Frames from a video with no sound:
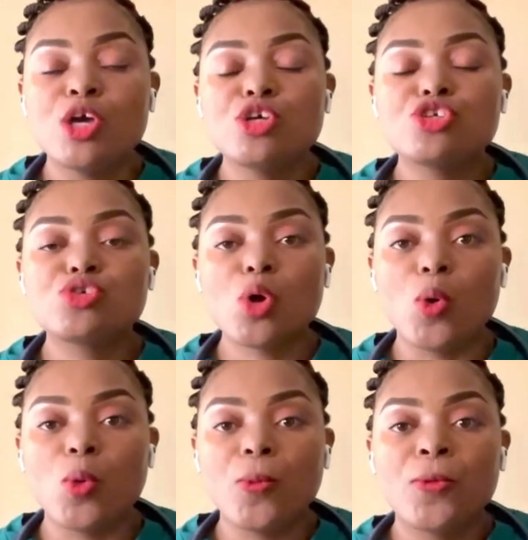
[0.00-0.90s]

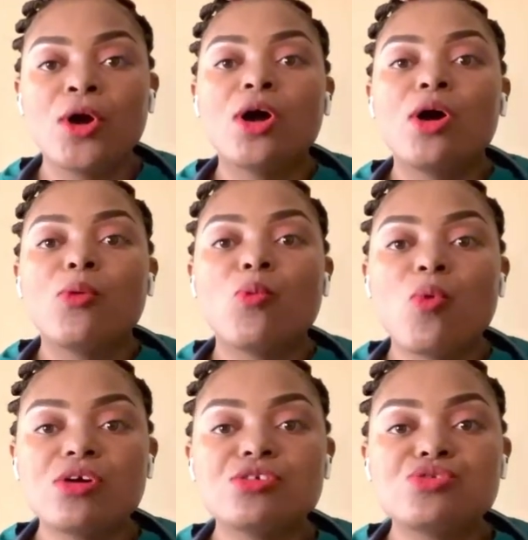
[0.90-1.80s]
So
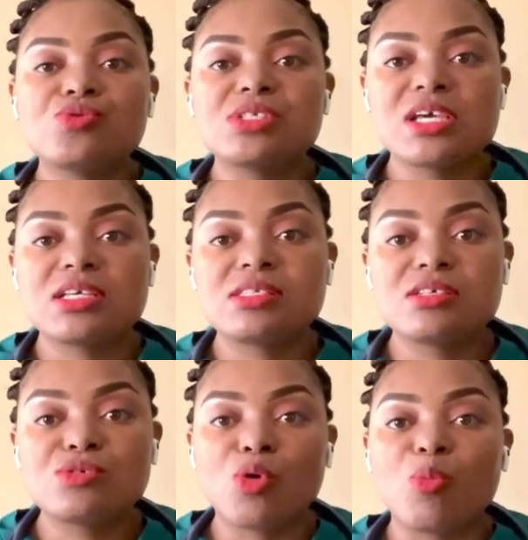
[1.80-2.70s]
once you test
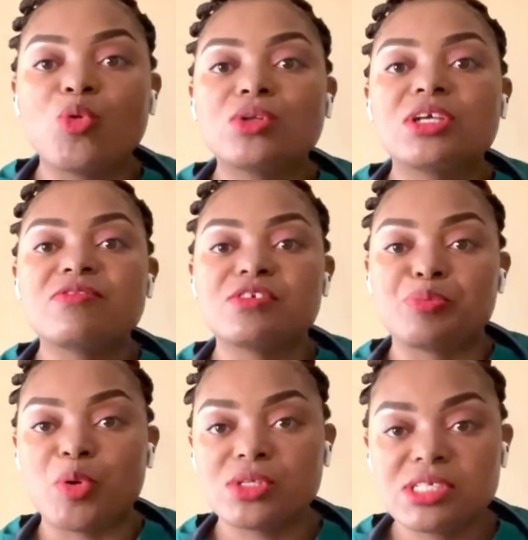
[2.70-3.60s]
this hormone, if it's
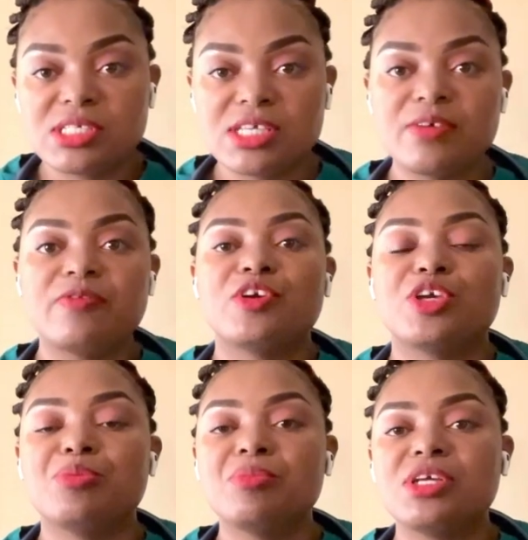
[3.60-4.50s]
positive,
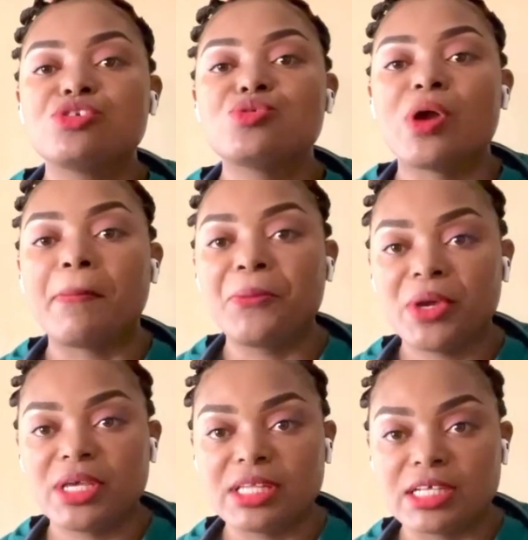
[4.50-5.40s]
it means you are
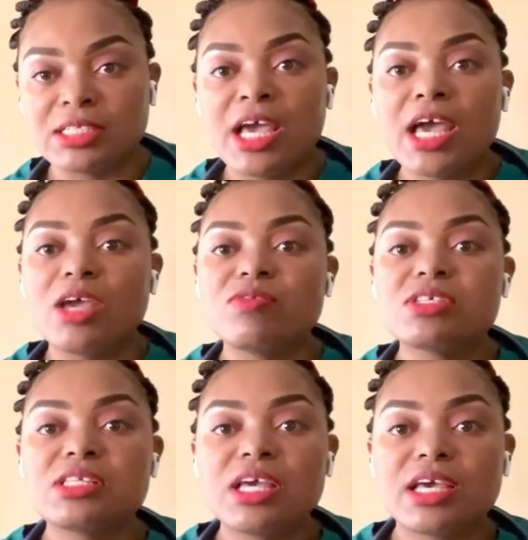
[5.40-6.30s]
pregnant. If it's
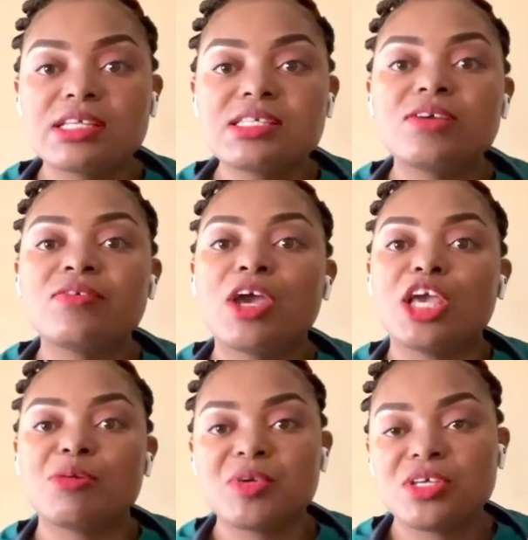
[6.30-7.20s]
negative,
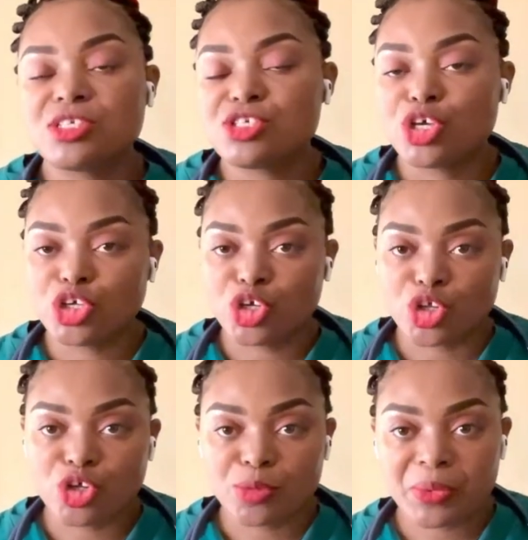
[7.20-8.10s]
it means you're
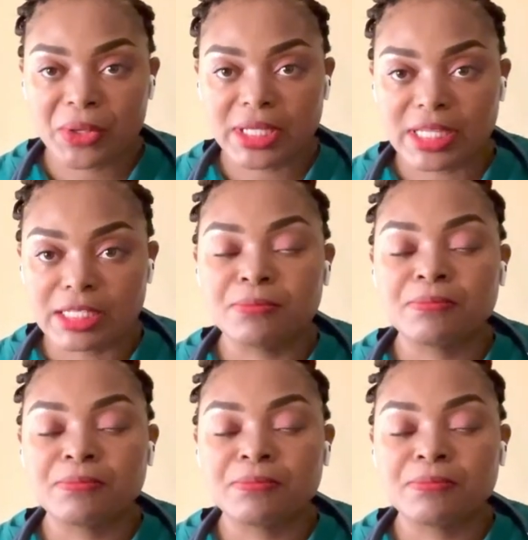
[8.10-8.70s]
not pregnant.